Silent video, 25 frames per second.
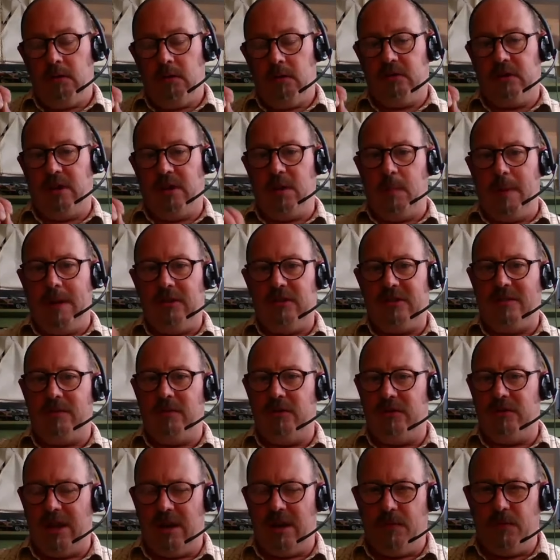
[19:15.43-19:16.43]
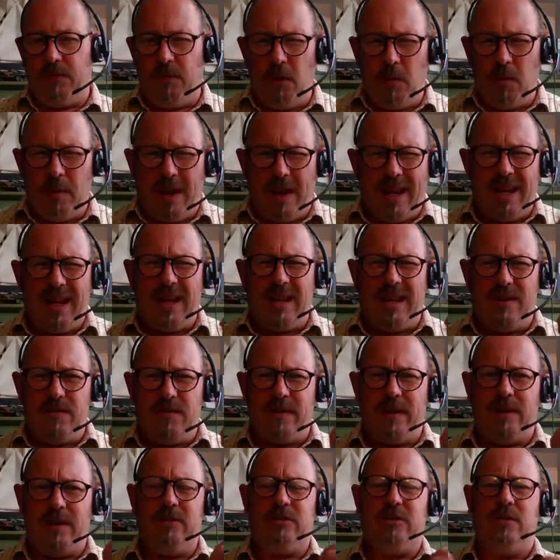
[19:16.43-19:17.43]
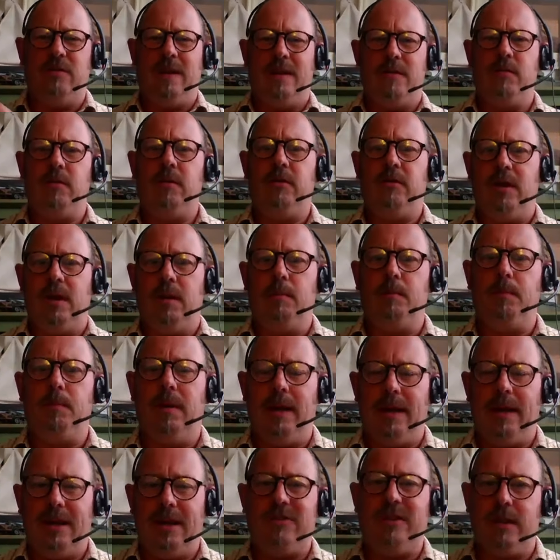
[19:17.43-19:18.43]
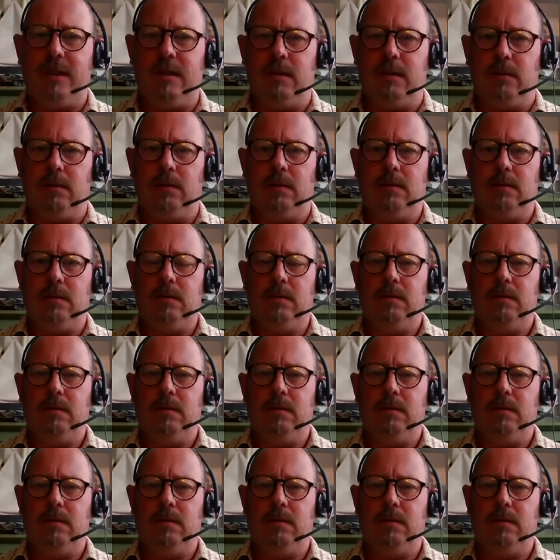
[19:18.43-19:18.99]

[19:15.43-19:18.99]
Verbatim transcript: So the B seventeen flew in, in the face of everything political